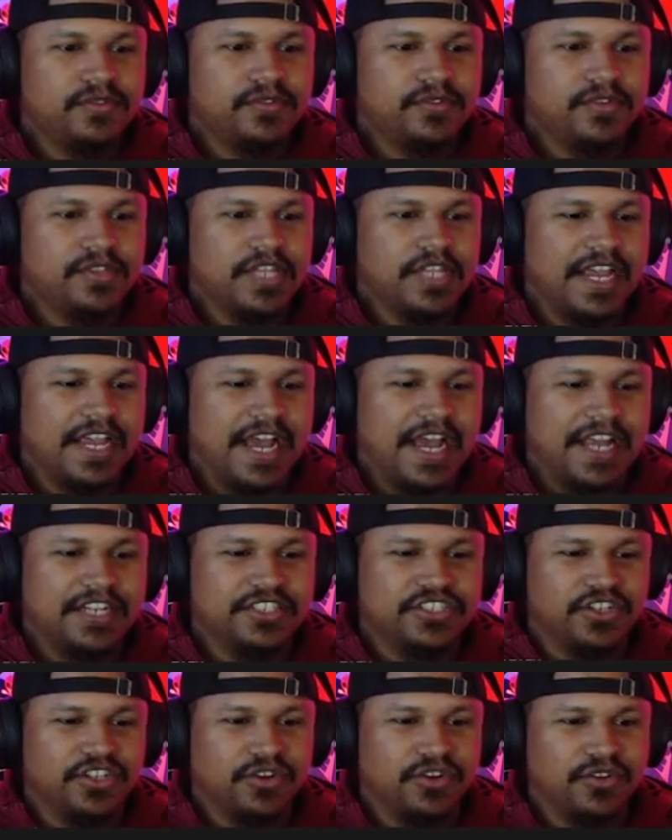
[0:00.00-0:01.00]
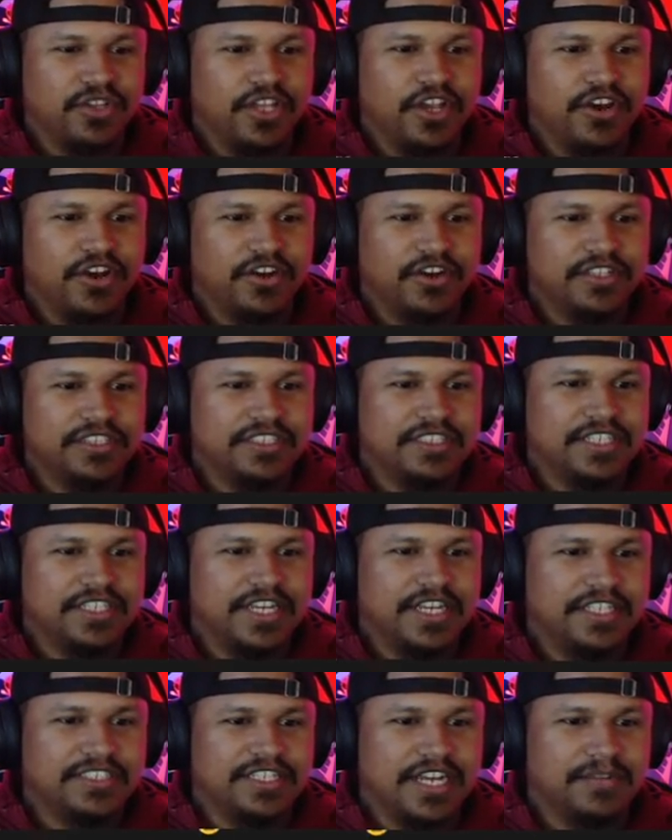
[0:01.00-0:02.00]
They gotta show Leon
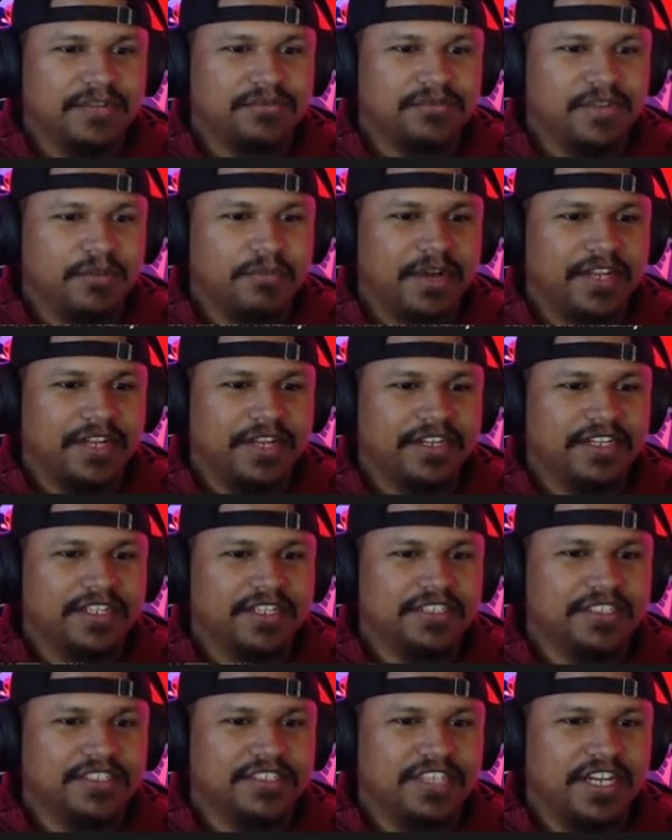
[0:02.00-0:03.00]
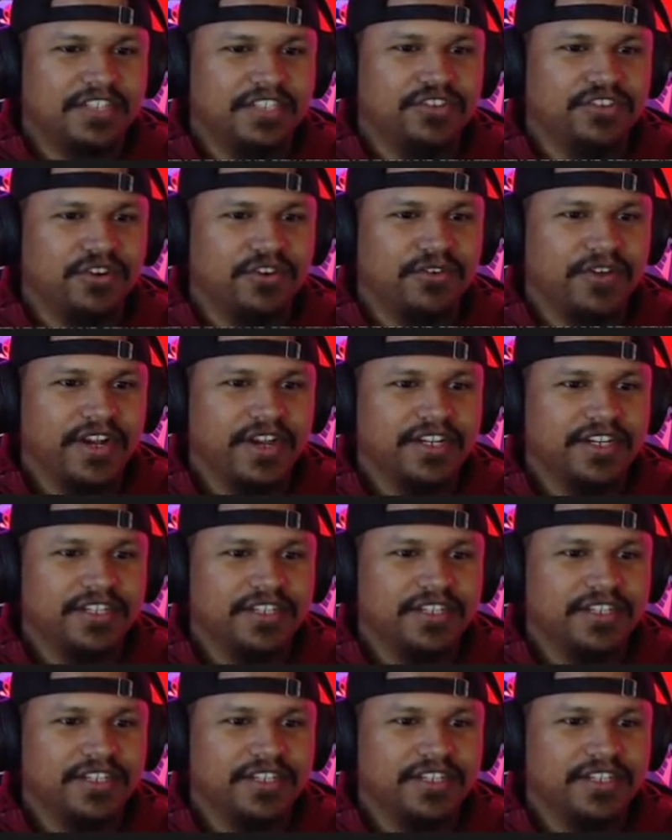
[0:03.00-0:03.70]
get chopped up by the chainsaw, right?